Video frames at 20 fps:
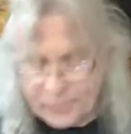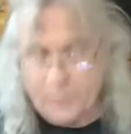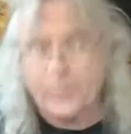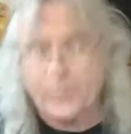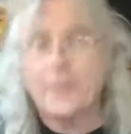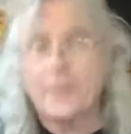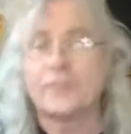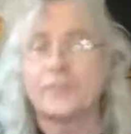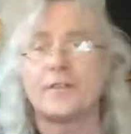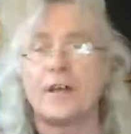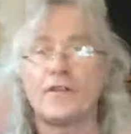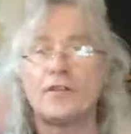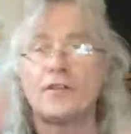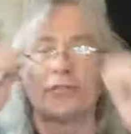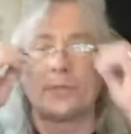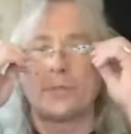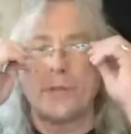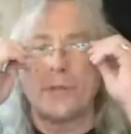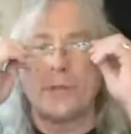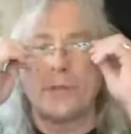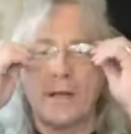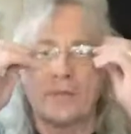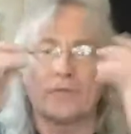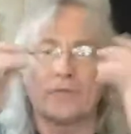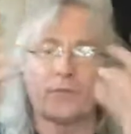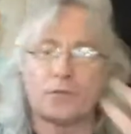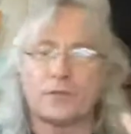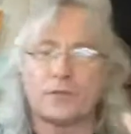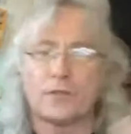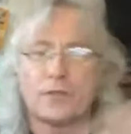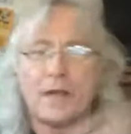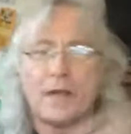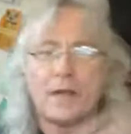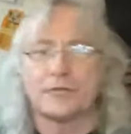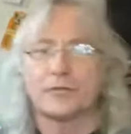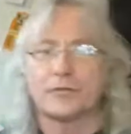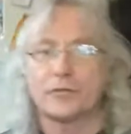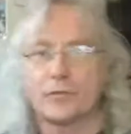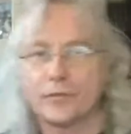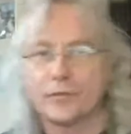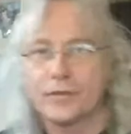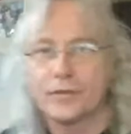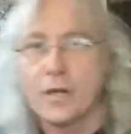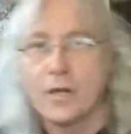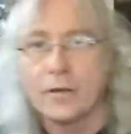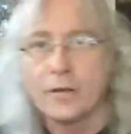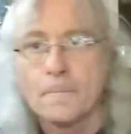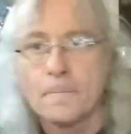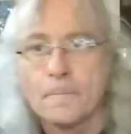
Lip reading: place that I used to play at with the classical guitar